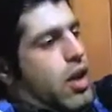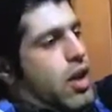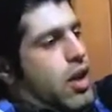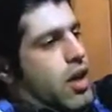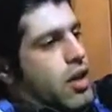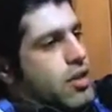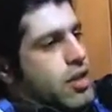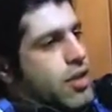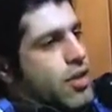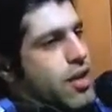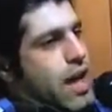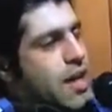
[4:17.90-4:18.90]
Uh,
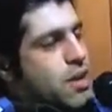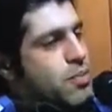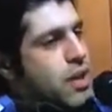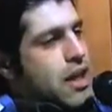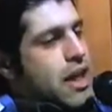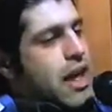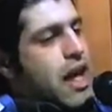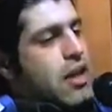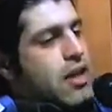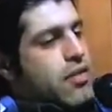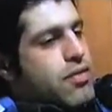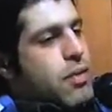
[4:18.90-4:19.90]
there has been a
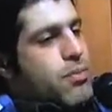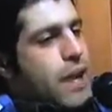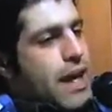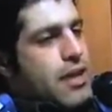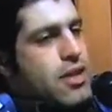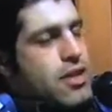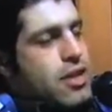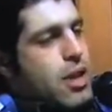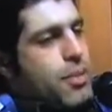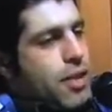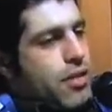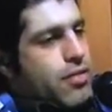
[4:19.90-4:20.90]
lot of debates
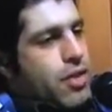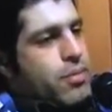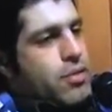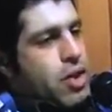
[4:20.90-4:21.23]
coming from